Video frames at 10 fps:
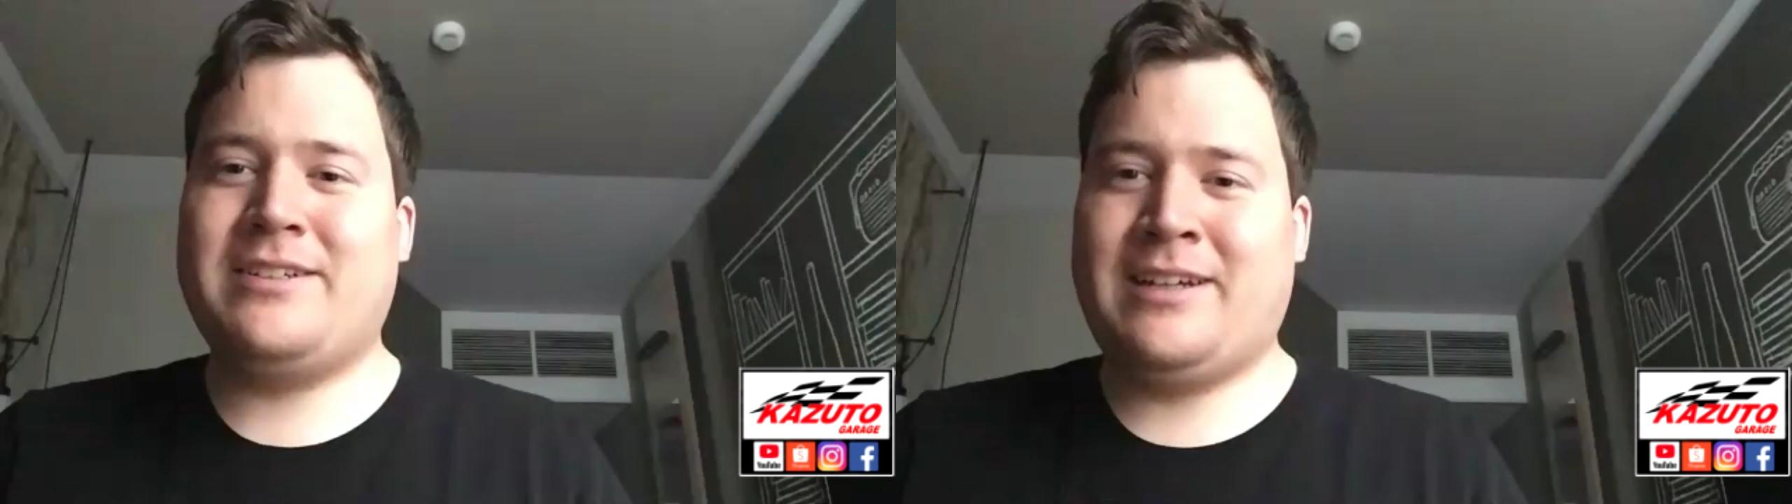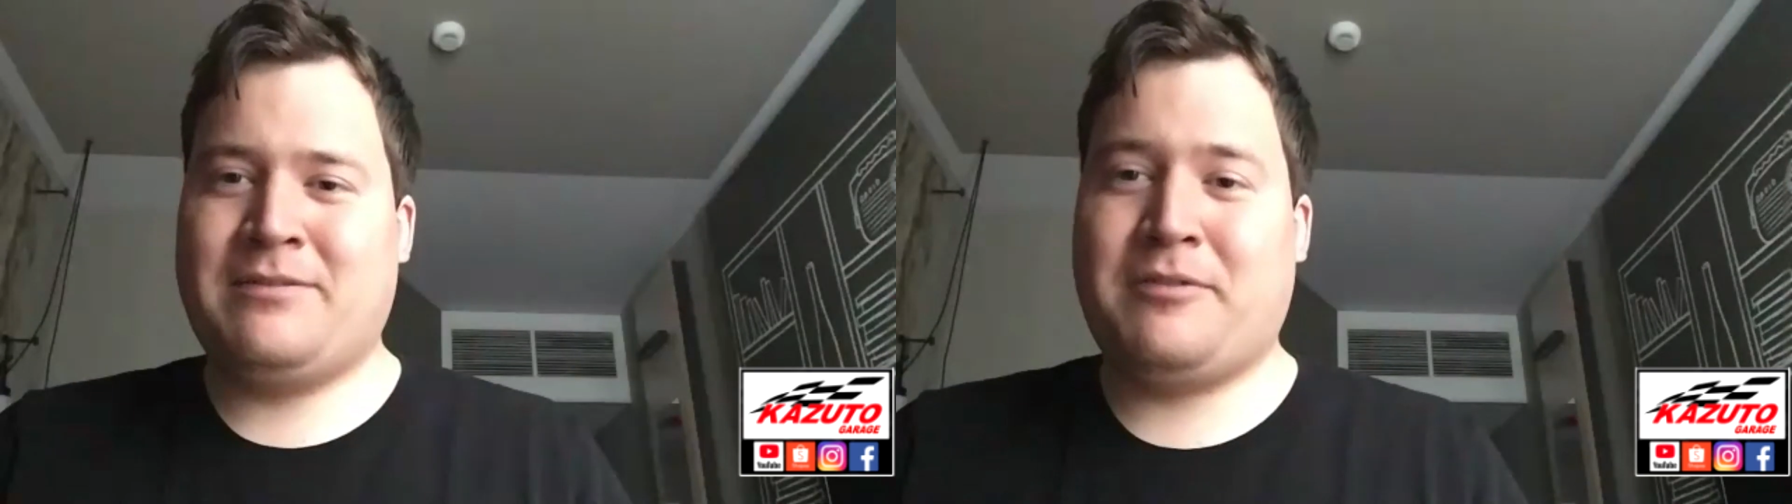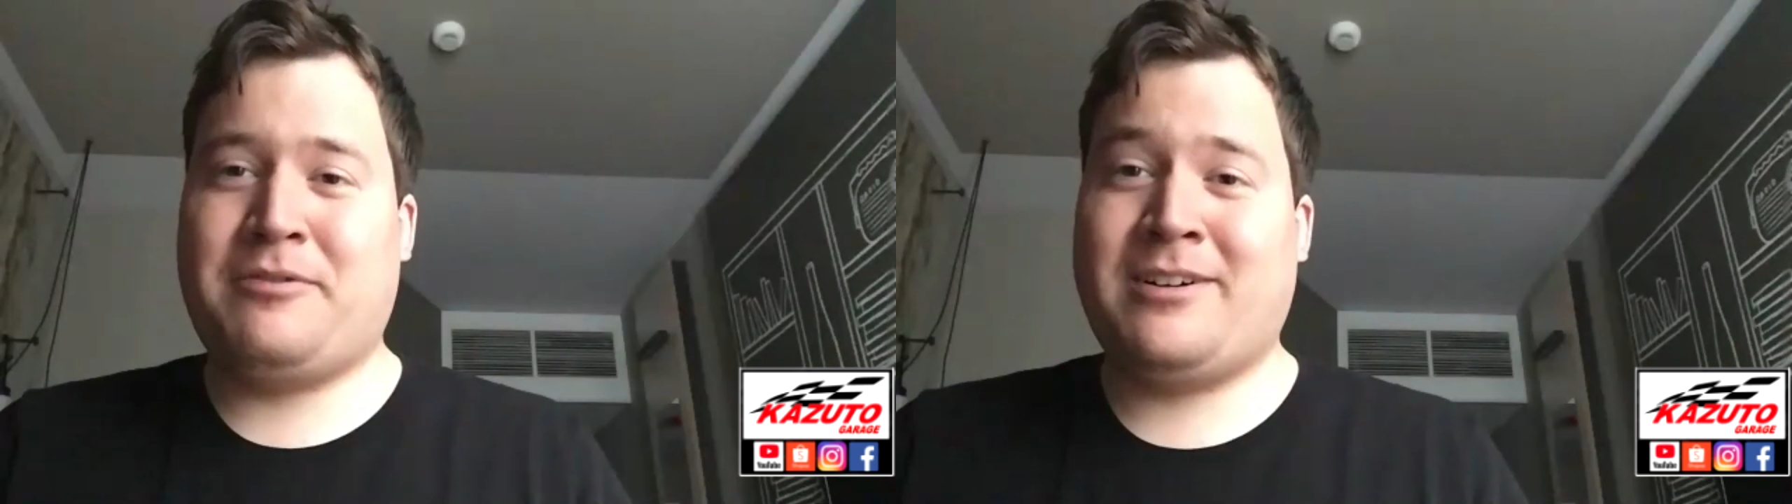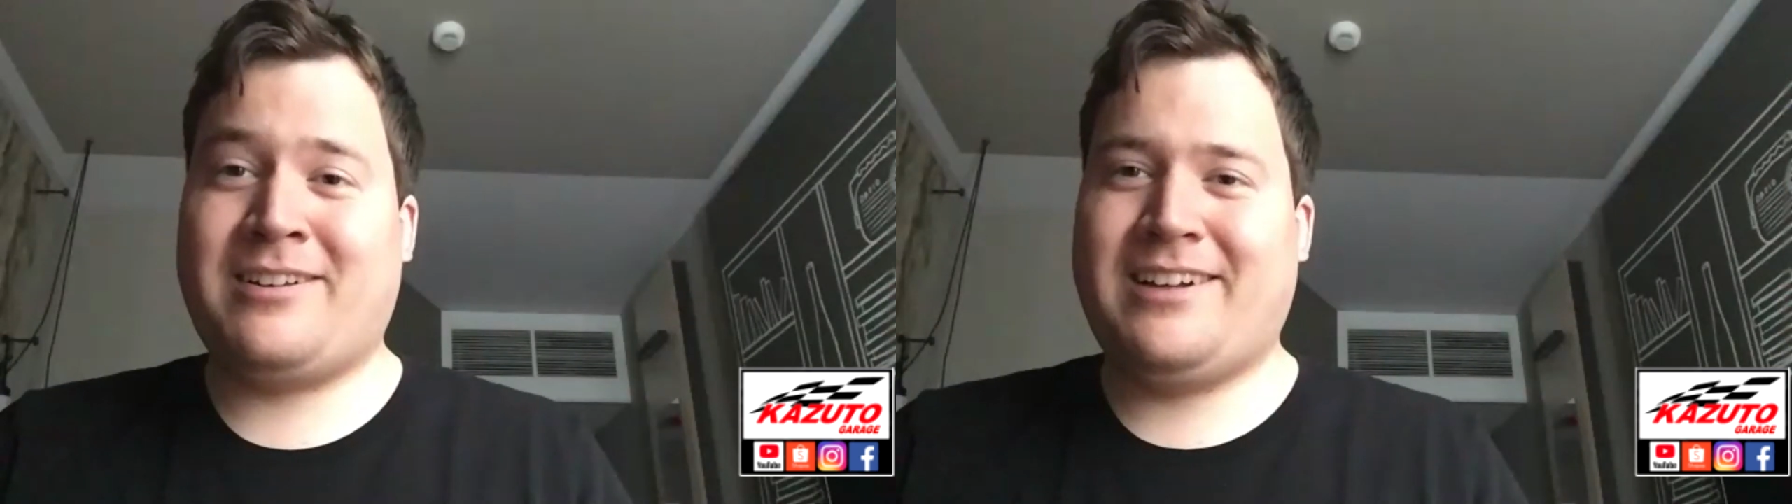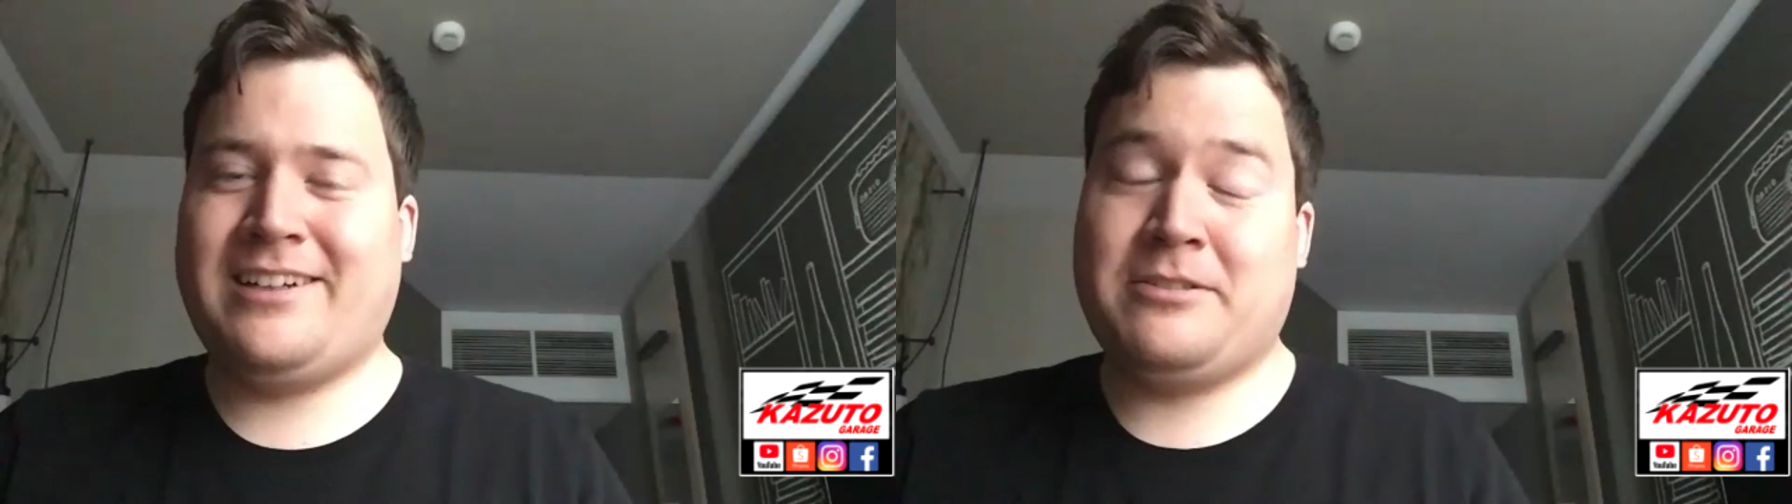have a fog
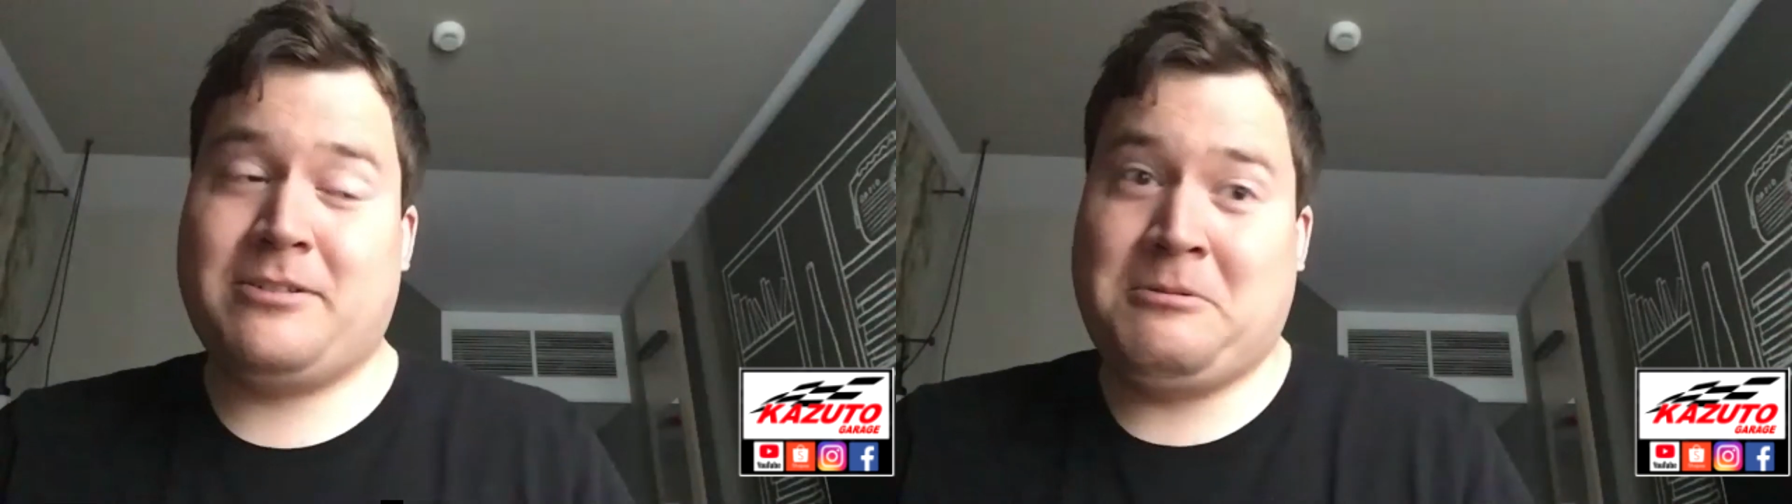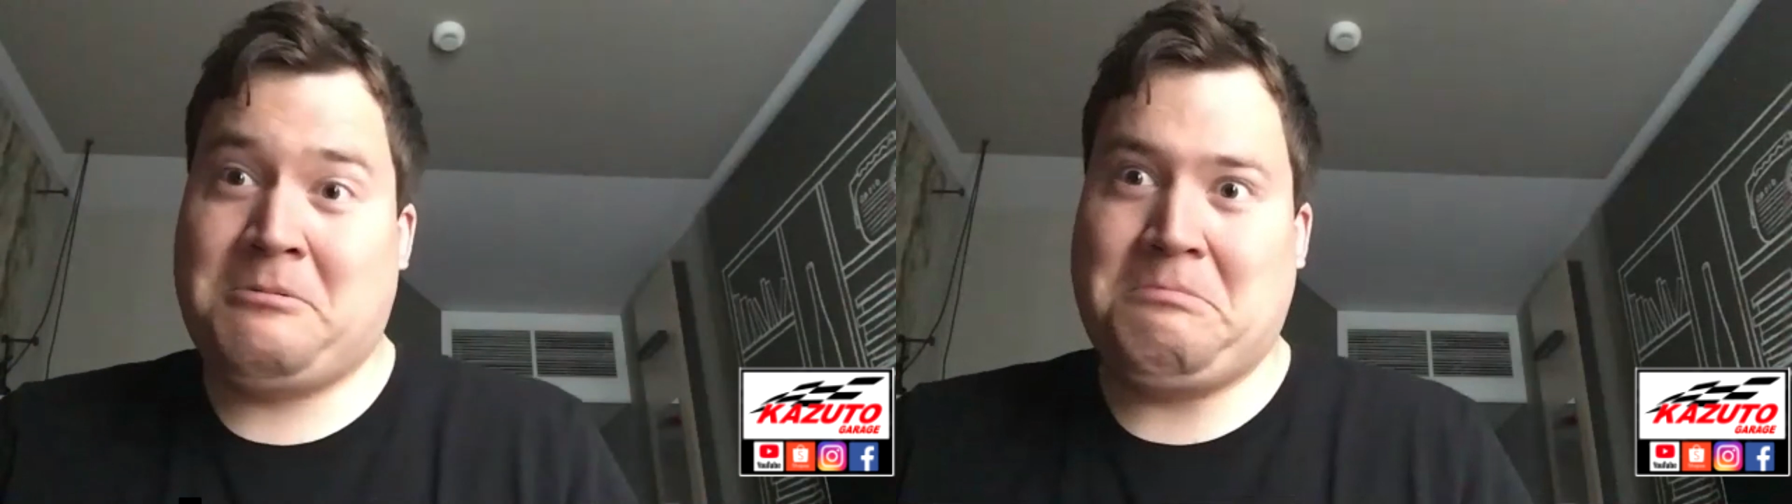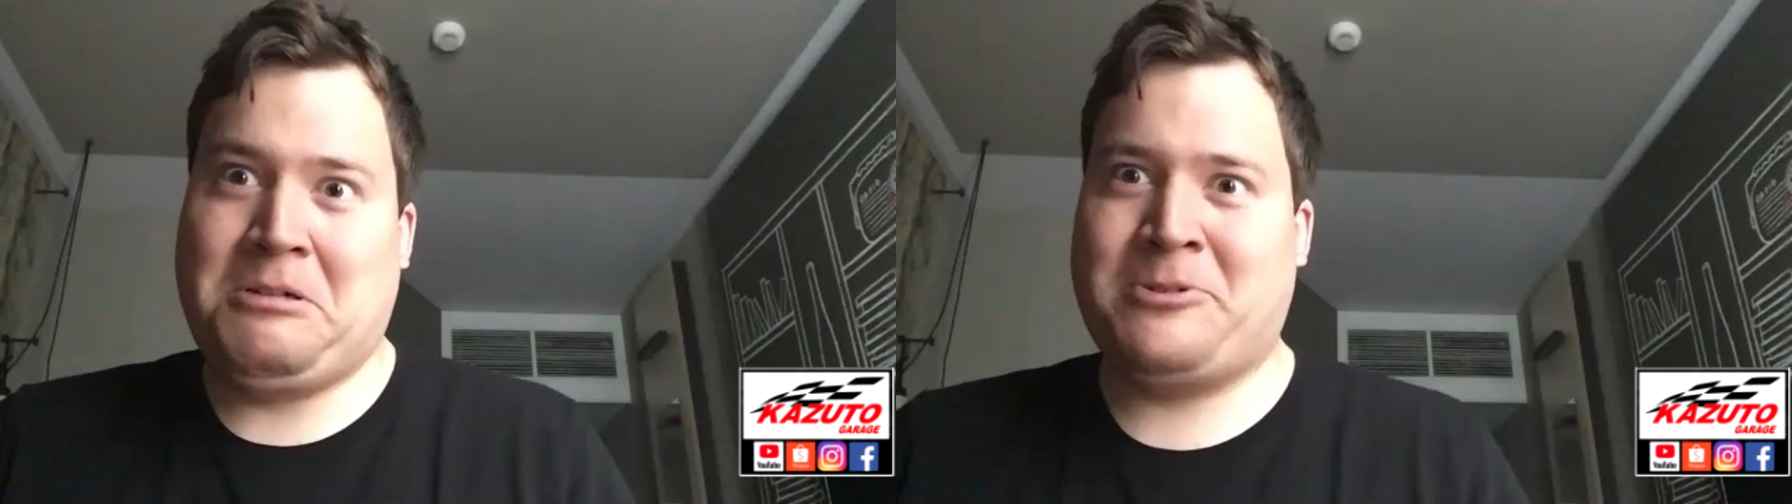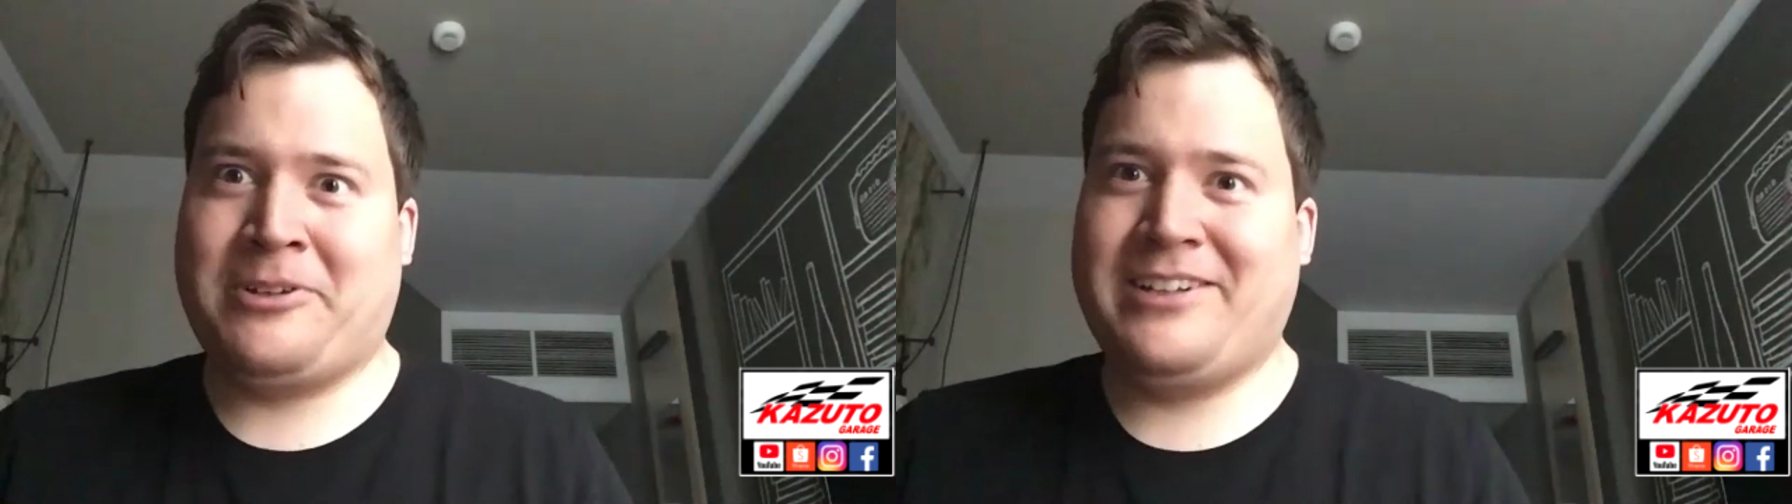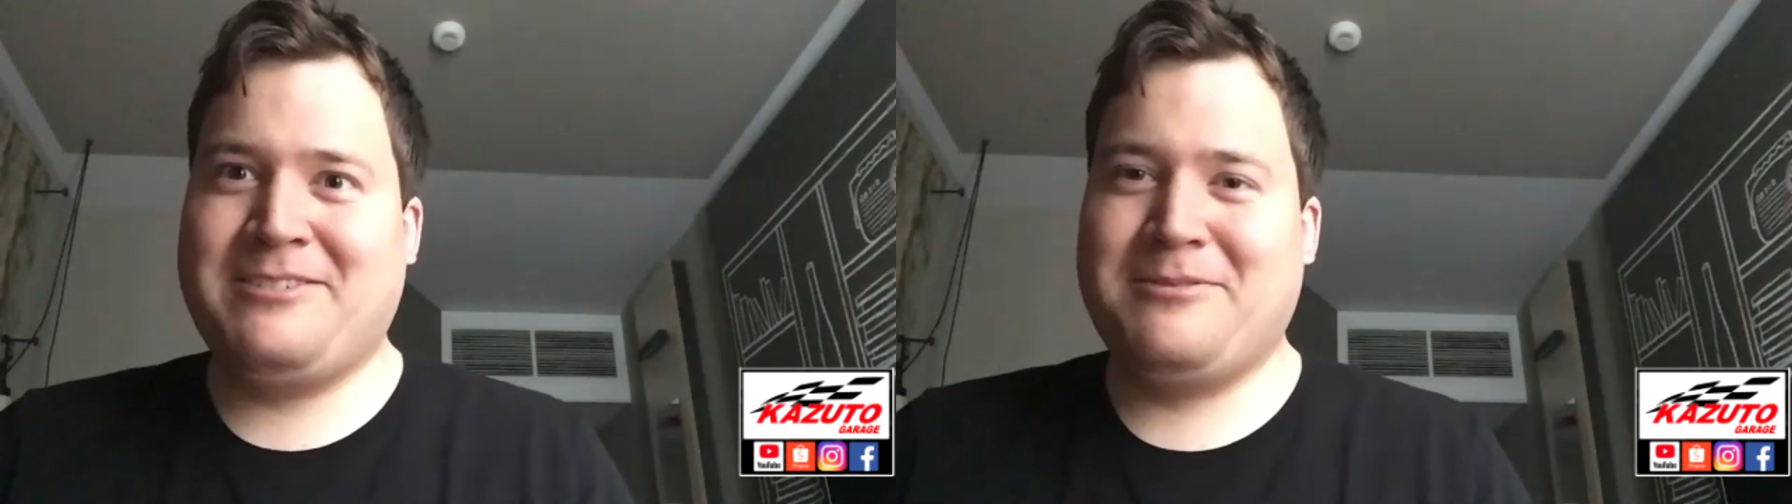light. So okay,